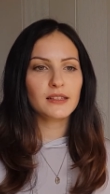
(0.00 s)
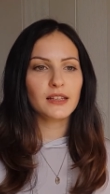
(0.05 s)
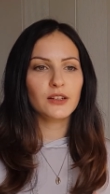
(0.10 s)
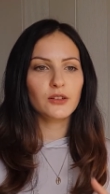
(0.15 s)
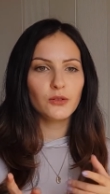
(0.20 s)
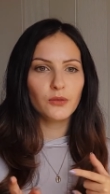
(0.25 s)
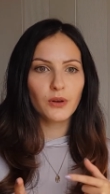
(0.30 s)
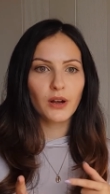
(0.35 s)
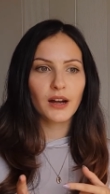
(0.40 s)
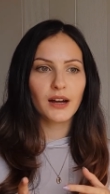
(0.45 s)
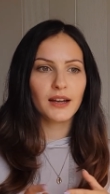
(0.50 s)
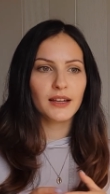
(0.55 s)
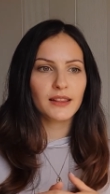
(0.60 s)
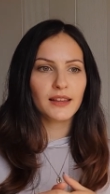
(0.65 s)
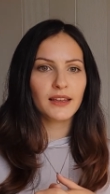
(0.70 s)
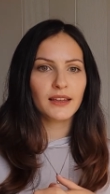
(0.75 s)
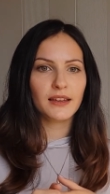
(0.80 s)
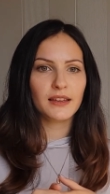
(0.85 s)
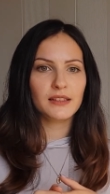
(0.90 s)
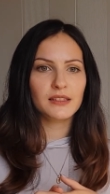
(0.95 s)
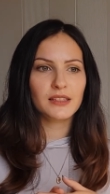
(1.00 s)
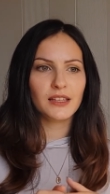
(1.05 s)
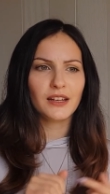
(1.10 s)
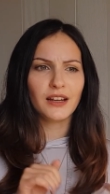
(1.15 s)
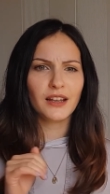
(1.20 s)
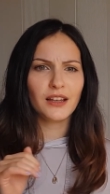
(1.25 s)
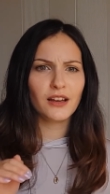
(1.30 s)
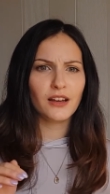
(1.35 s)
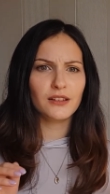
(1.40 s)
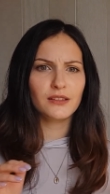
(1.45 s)
I know Kai, like I said,
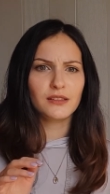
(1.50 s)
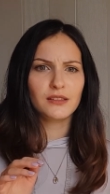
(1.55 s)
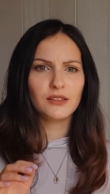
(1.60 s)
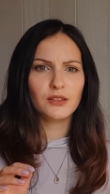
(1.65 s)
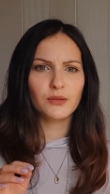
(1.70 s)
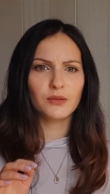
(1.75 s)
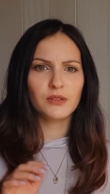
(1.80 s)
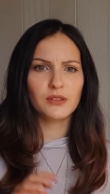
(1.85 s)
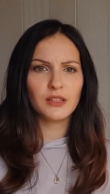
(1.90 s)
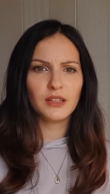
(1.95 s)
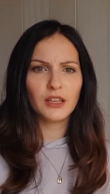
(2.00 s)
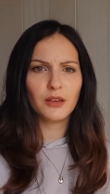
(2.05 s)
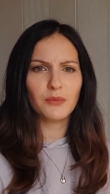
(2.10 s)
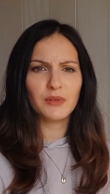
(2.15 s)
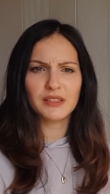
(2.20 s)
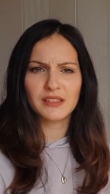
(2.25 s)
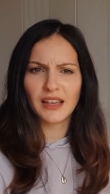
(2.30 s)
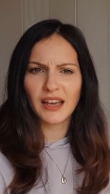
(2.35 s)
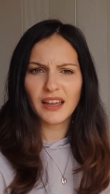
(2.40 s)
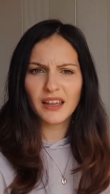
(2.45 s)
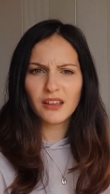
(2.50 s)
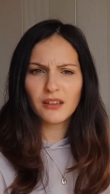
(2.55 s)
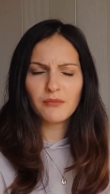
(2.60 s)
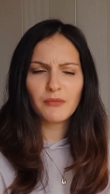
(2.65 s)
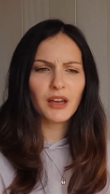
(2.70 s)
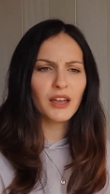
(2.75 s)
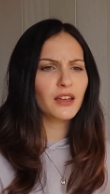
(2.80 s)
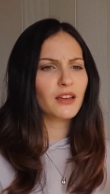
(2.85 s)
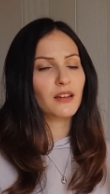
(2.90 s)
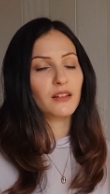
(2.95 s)
I can't still see him. Is that
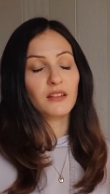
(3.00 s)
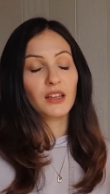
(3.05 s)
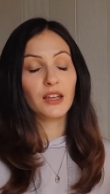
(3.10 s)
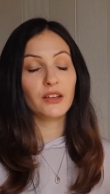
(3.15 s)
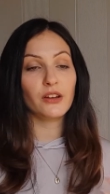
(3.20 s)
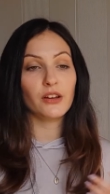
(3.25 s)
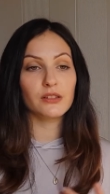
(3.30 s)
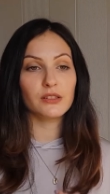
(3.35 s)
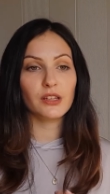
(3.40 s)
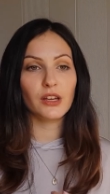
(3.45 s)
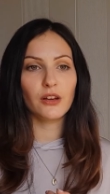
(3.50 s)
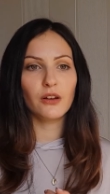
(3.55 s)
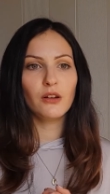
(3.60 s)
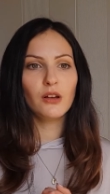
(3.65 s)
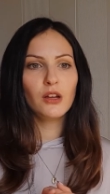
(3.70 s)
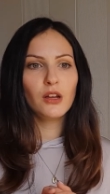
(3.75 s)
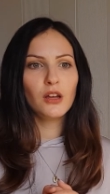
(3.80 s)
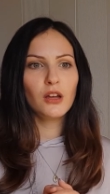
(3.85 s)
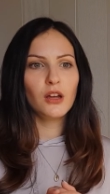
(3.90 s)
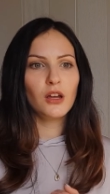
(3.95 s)
him? I can't tell.